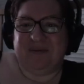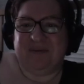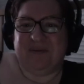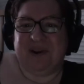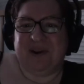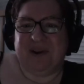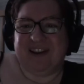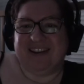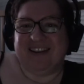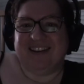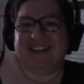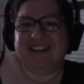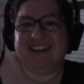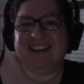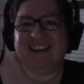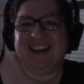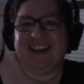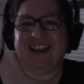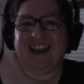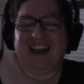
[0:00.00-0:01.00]
One,
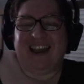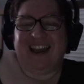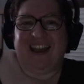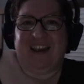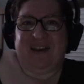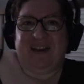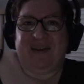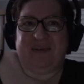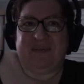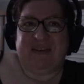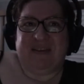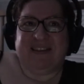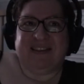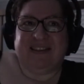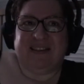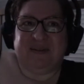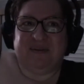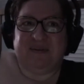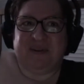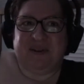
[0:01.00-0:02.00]
as
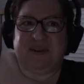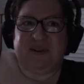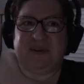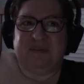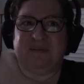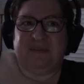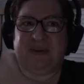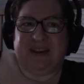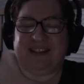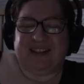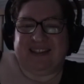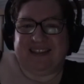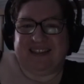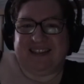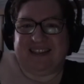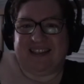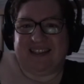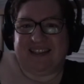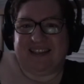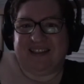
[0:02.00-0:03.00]
someone who
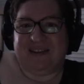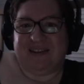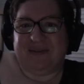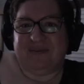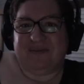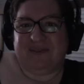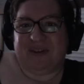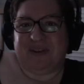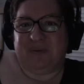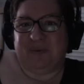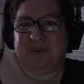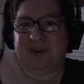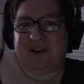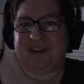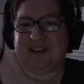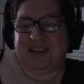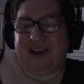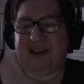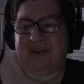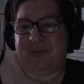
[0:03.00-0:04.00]
basically lived and
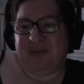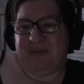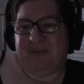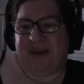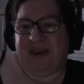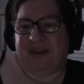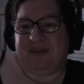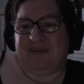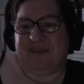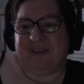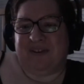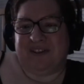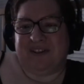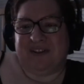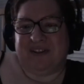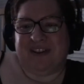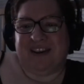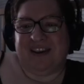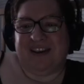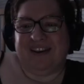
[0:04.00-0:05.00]
worked out of a bed for 2
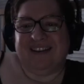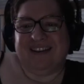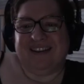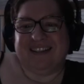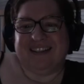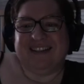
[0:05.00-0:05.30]
years,